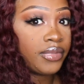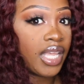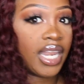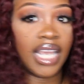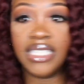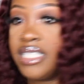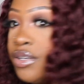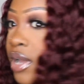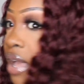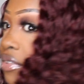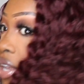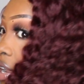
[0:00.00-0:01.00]
and I still
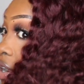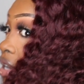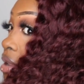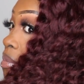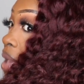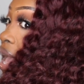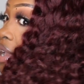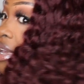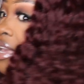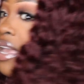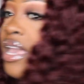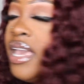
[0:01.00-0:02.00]
have hair in the back.
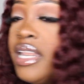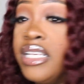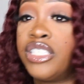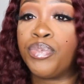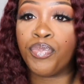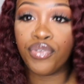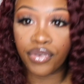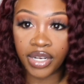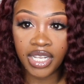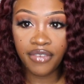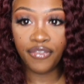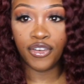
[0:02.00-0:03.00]
It is
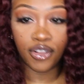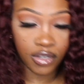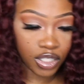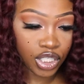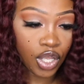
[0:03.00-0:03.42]
pretty full,